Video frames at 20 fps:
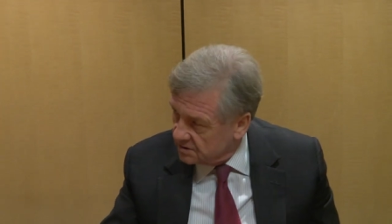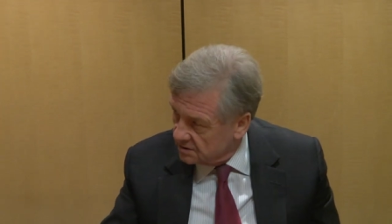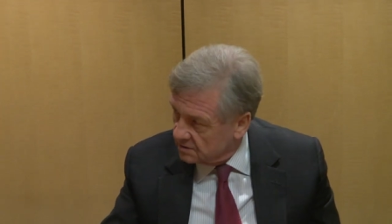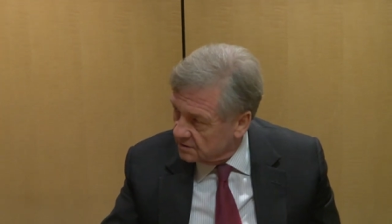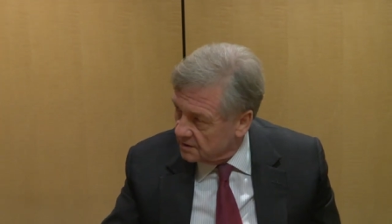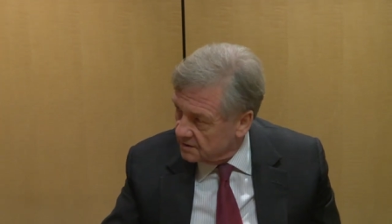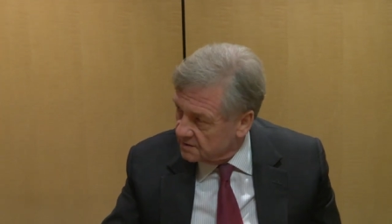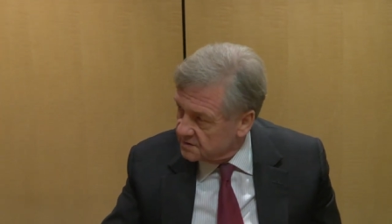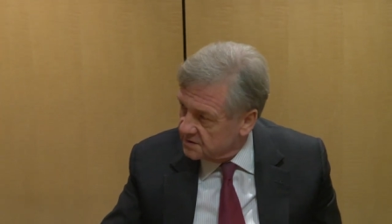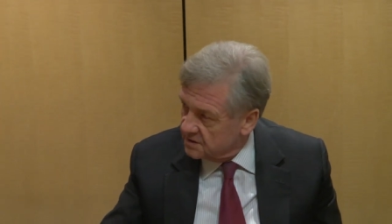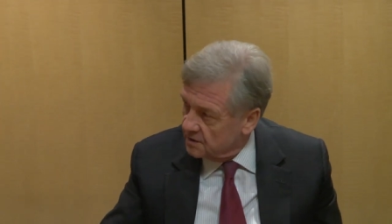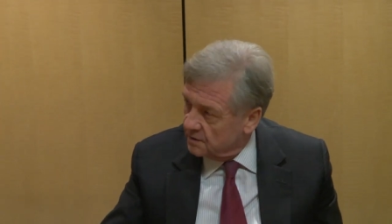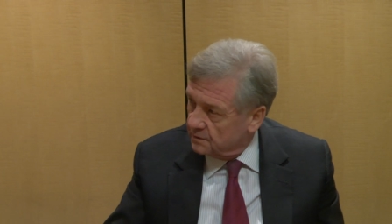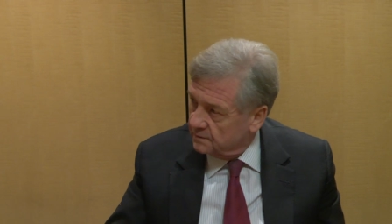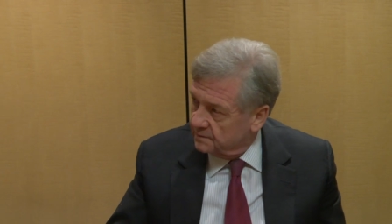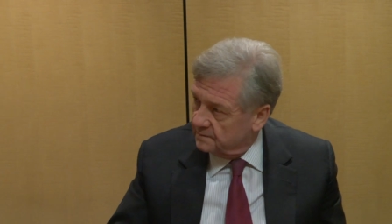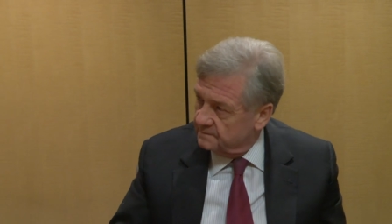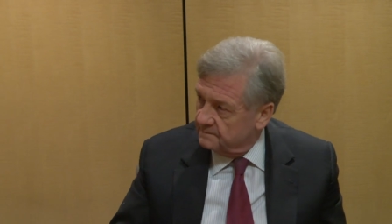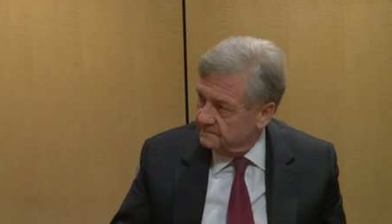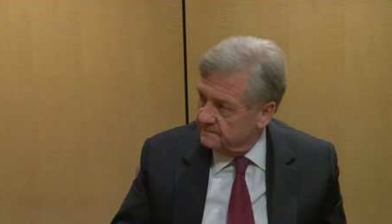You know, it's the
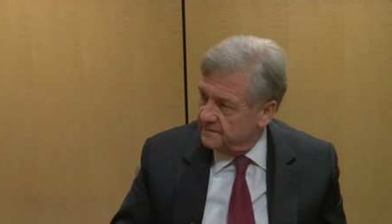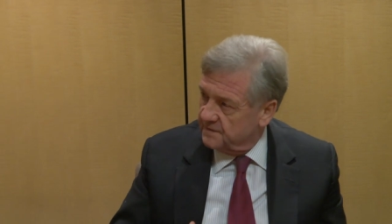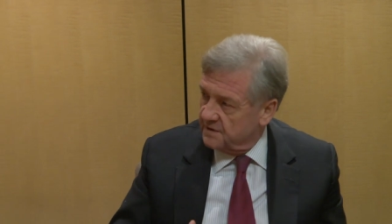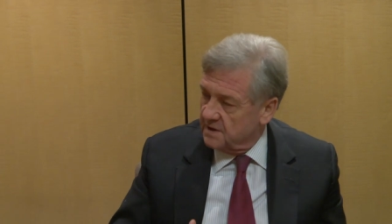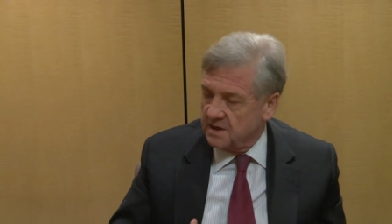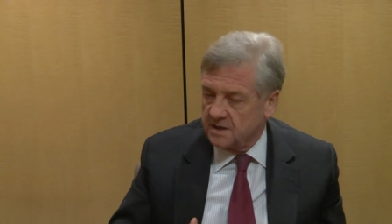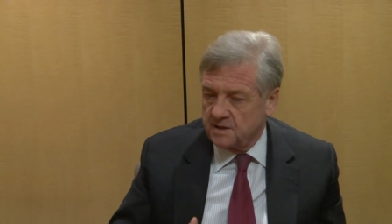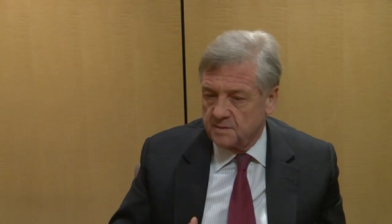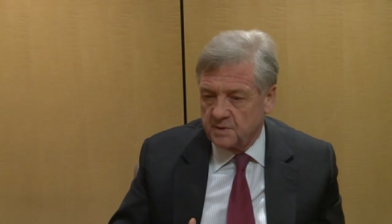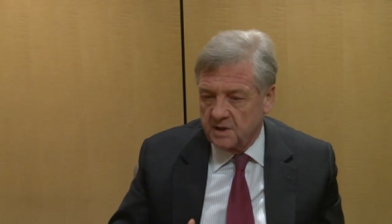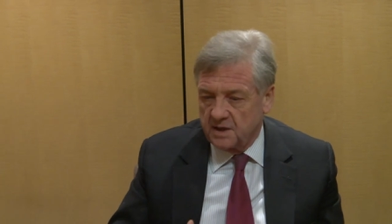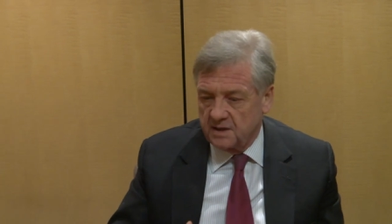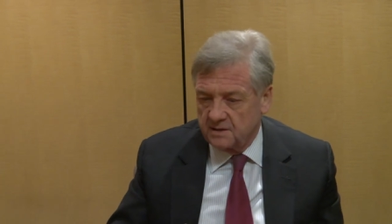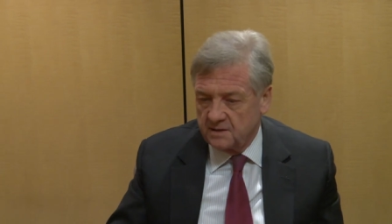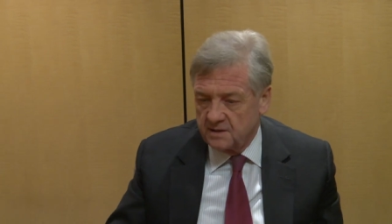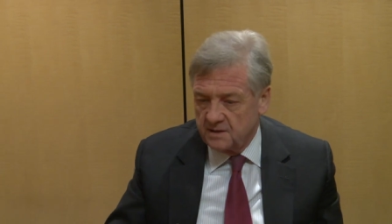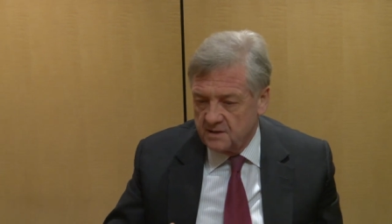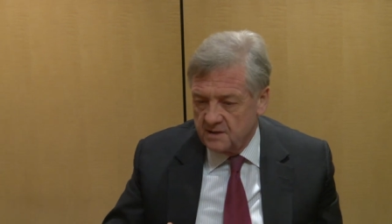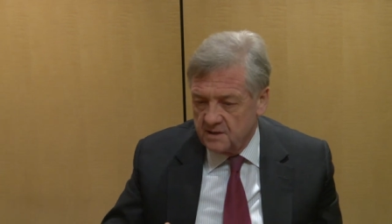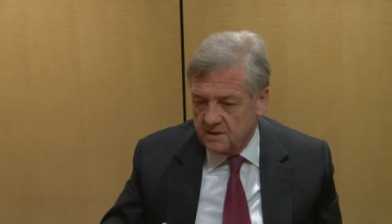old thing about,
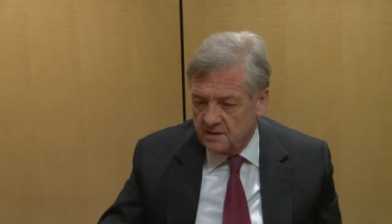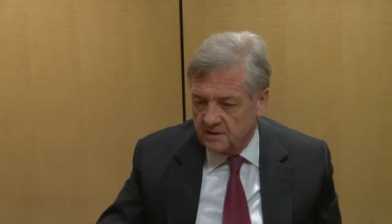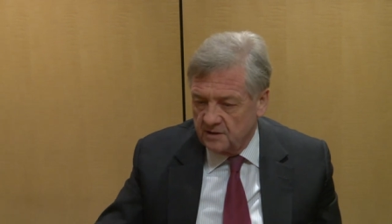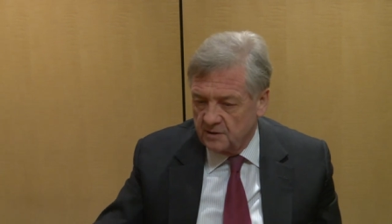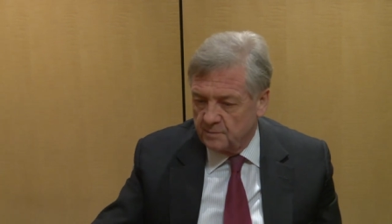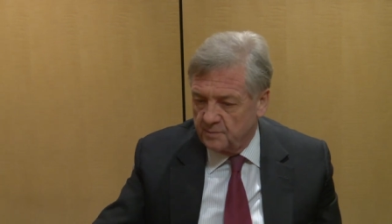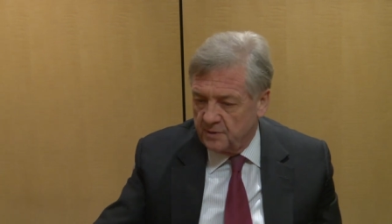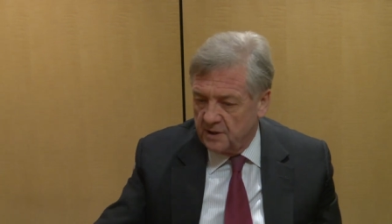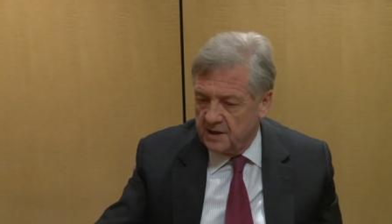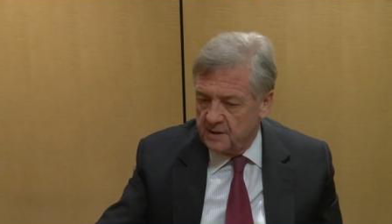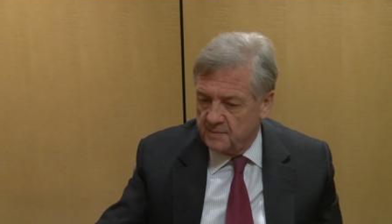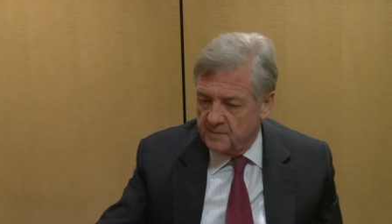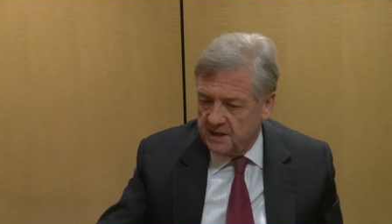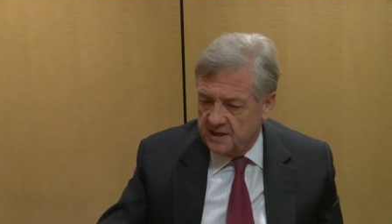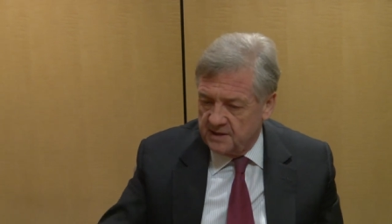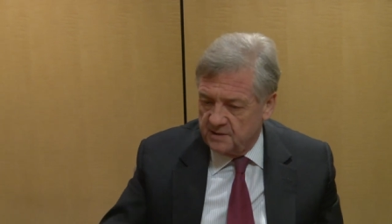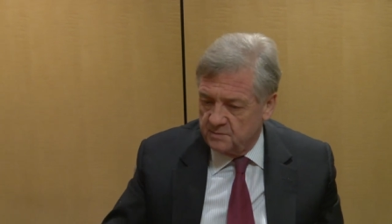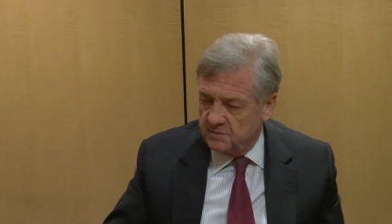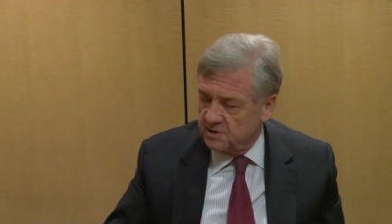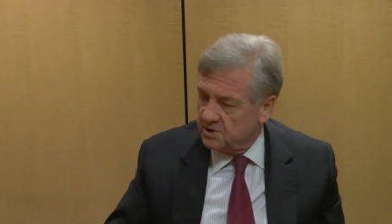you know, buy a
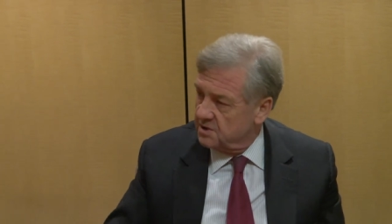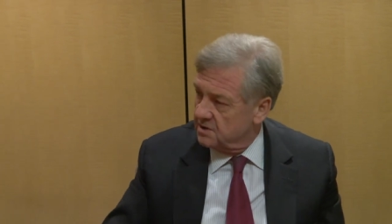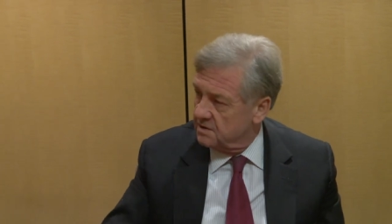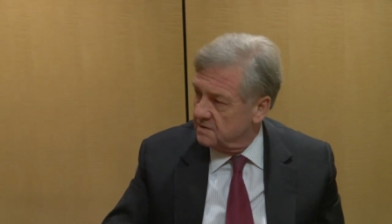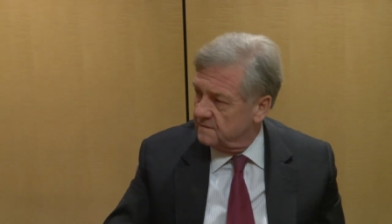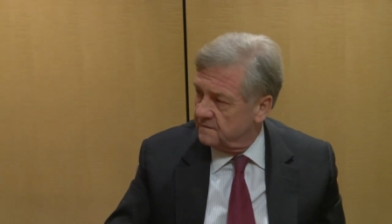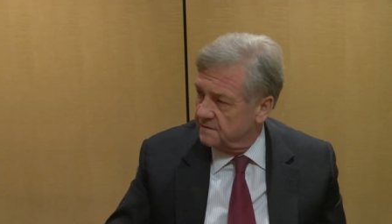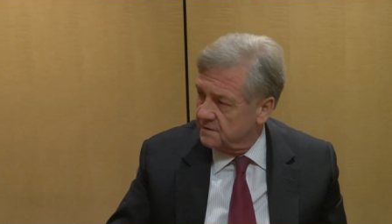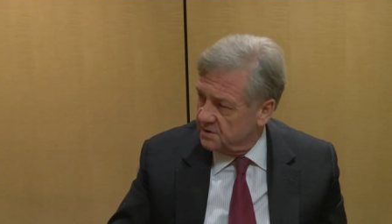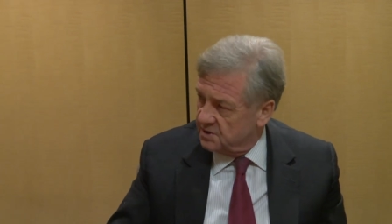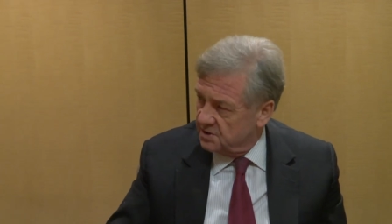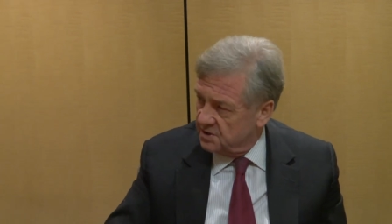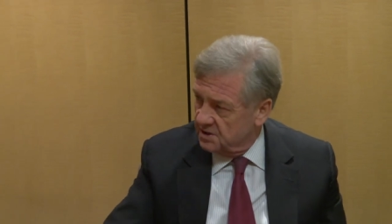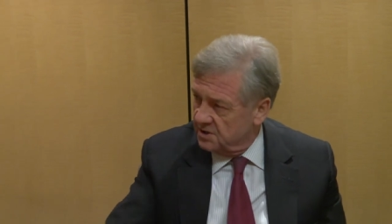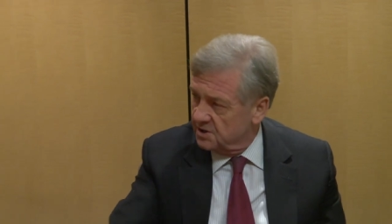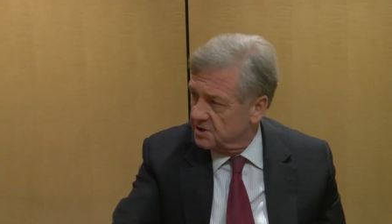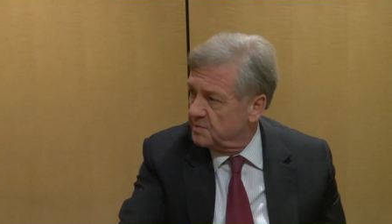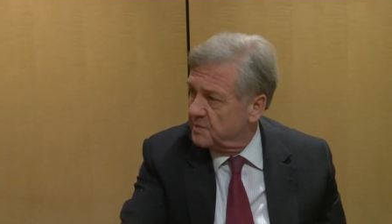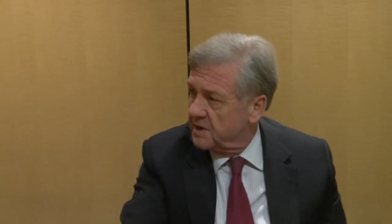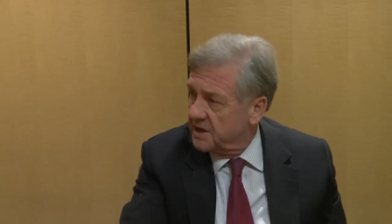man a mission to fish,
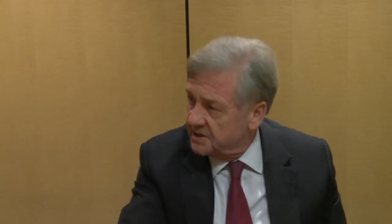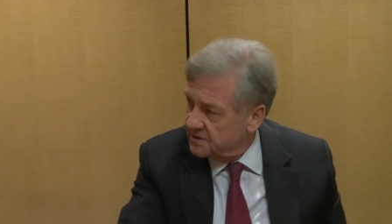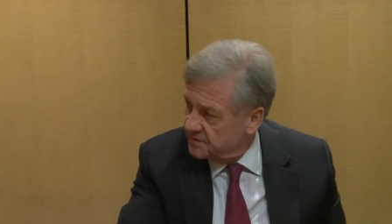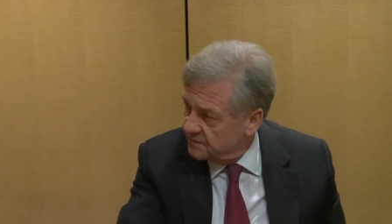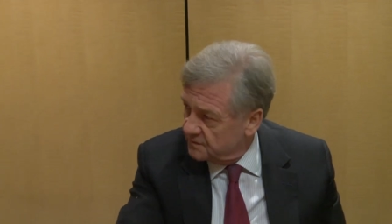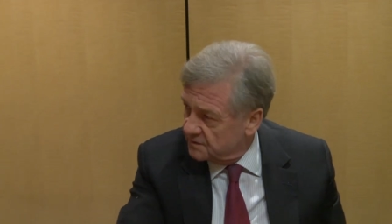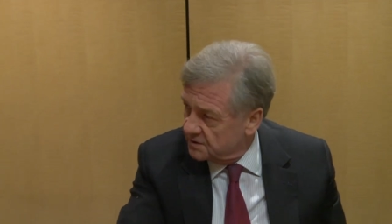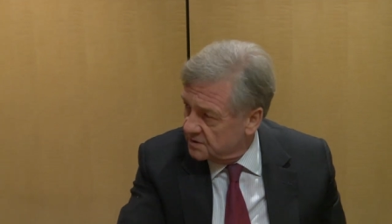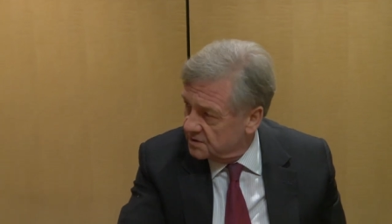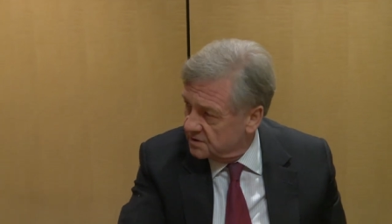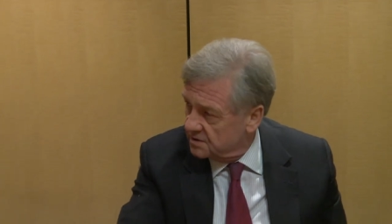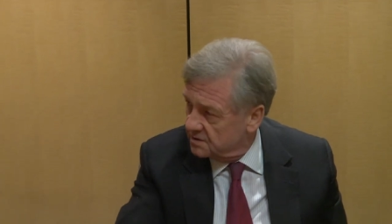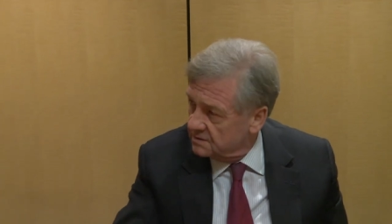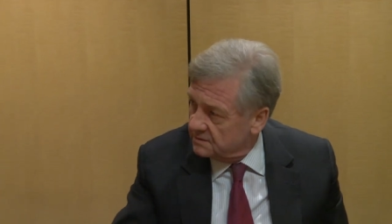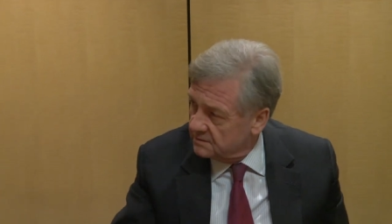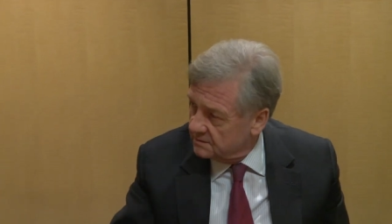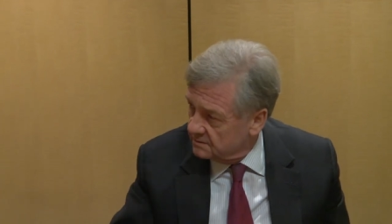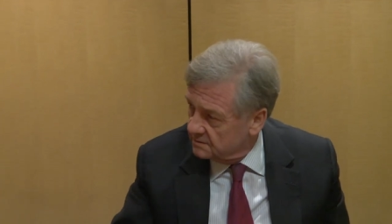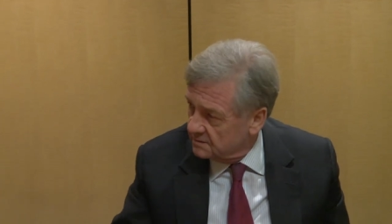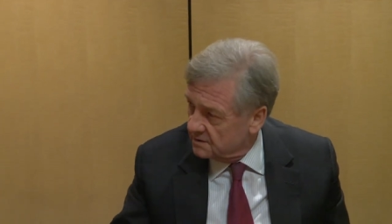teach a man to fish,
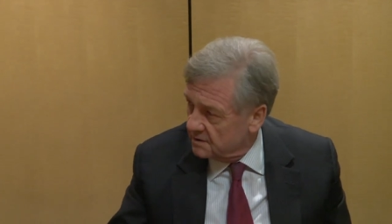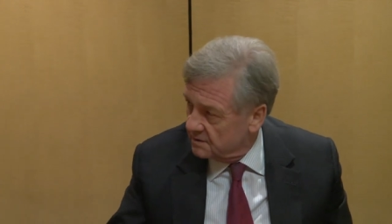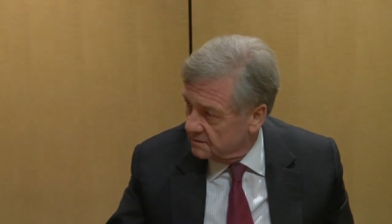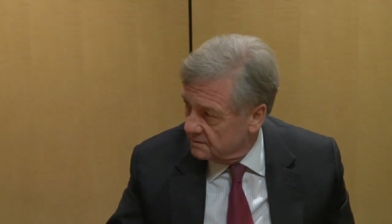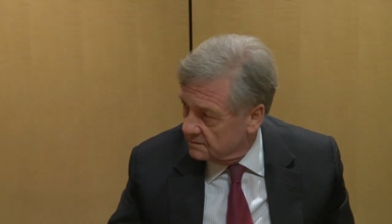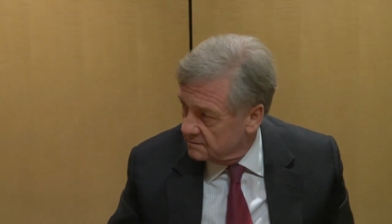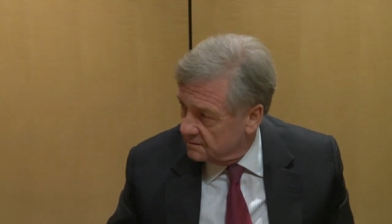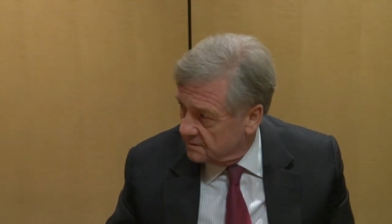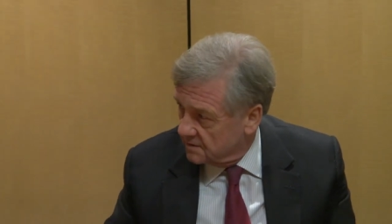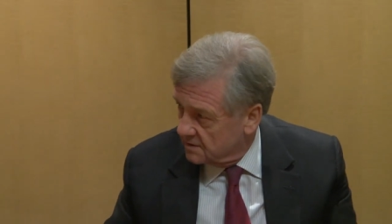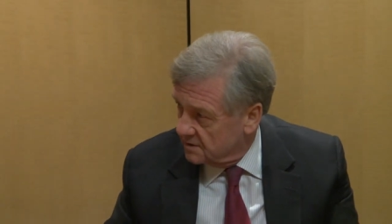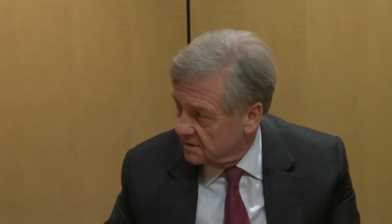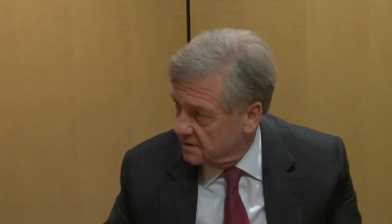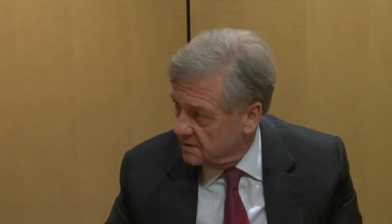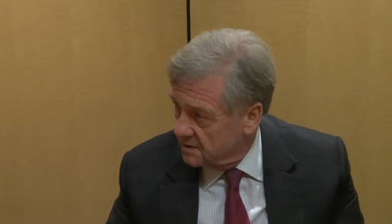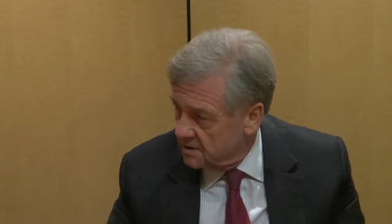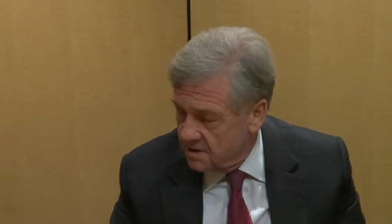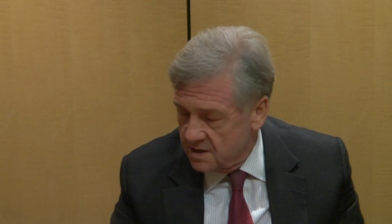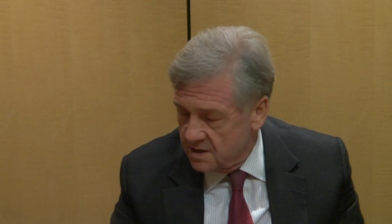you know. Uh,